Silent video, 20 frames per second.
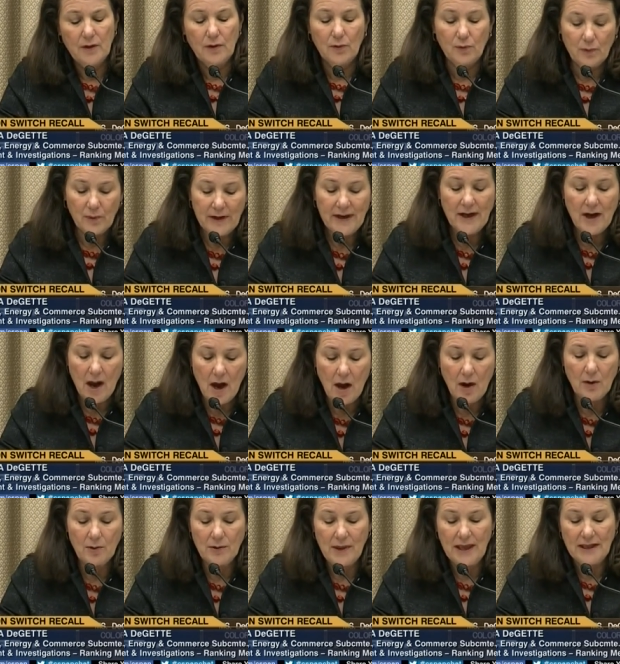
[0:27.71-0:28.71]
We
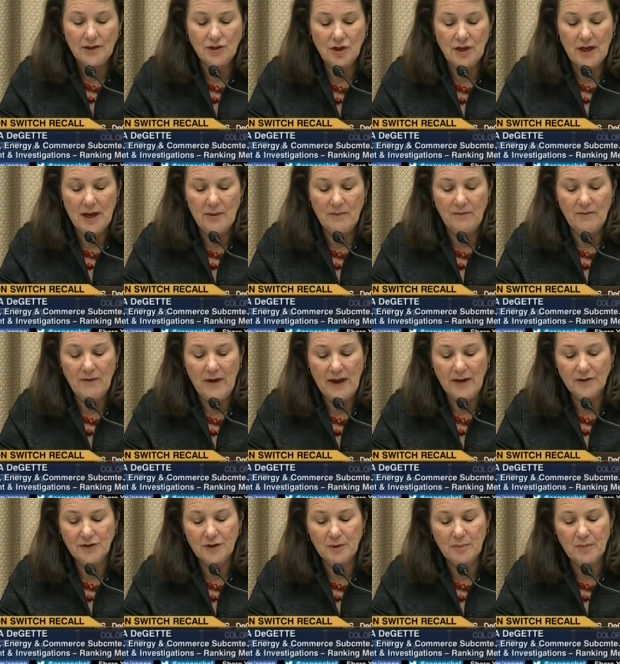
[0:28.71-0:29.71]
know that GM
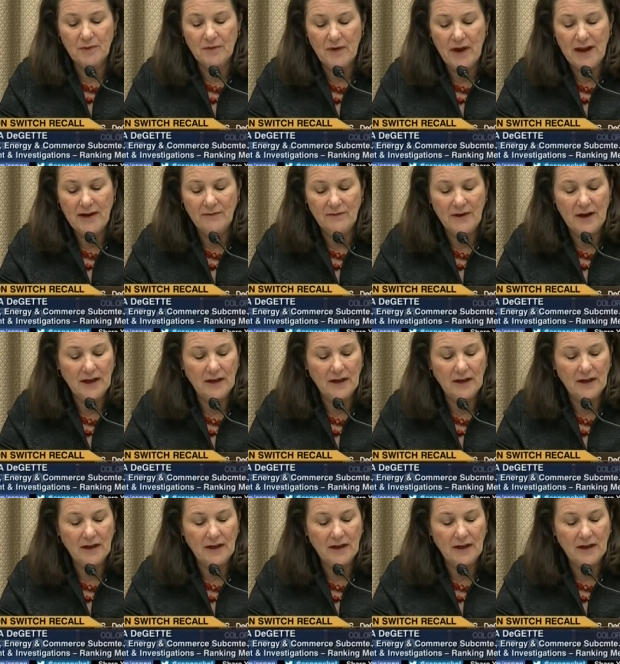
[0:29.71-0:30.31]
failed to provide